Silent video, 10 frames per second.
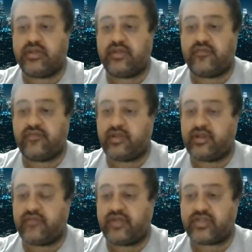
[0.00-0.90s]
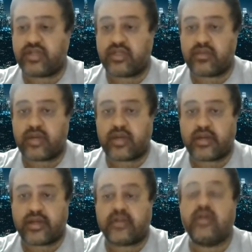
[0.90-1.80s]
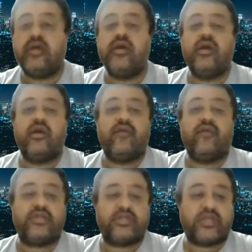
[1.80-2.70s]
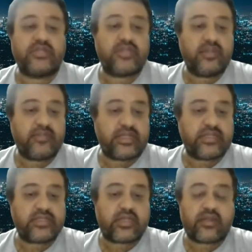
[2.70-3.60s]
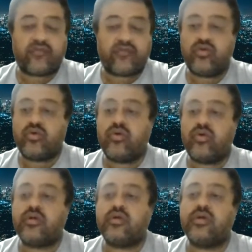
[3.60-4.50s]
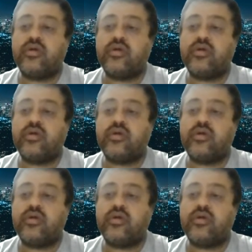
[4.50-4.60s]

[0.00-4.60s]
in the market, which essentially means that if you don't